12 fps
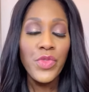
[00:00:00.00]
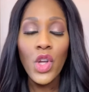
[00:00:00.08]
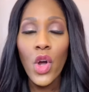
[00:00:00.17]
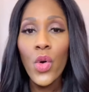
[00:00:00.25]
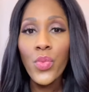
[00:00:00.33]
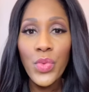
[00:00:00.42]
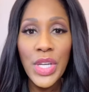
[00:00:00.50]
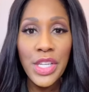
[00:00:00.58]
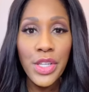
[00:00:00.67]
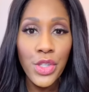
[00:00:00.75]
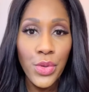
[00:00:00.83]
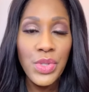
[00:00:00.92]
don't
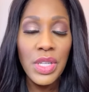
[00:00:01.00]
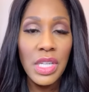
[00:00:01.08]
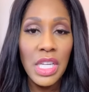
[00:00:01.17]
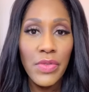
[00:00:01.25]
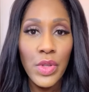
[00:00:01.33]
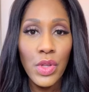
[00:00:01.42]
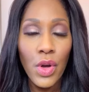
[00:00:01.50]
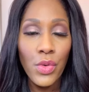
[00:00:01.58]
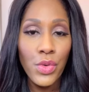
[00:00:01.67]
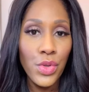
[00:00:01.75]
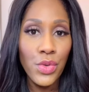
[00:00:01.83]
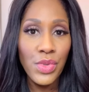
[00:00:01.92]
reuse it, even though
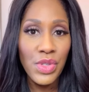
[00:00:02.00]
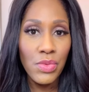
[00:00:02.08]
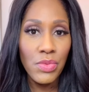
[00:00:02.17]
you